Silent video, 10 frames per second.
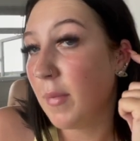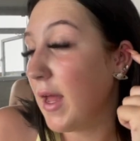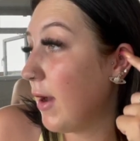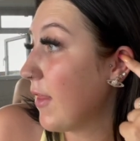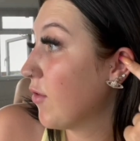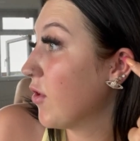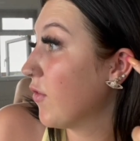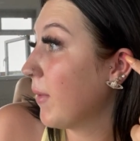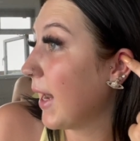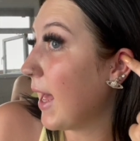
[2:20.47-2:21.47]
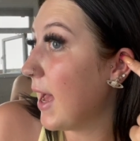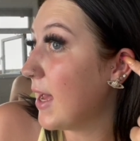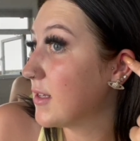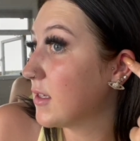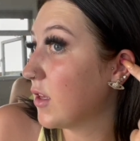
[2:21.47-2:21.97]
No, this one's from
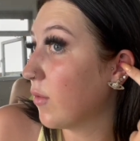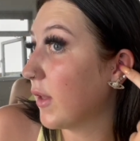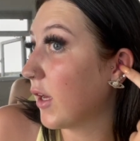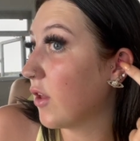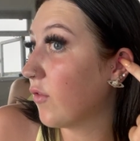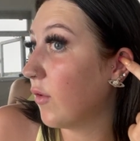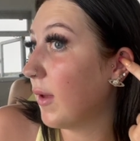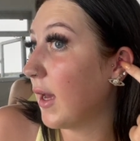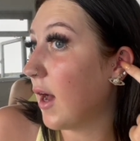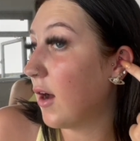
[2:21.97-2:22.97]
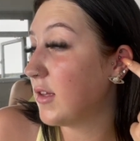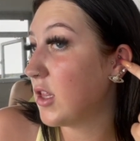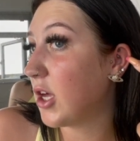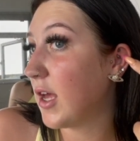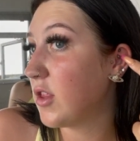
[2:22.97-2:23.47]
Claire's. This one that goes through here. I did
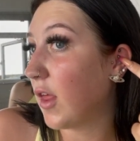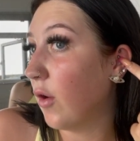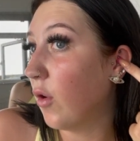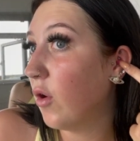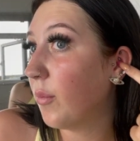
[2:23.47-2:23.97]
change that up.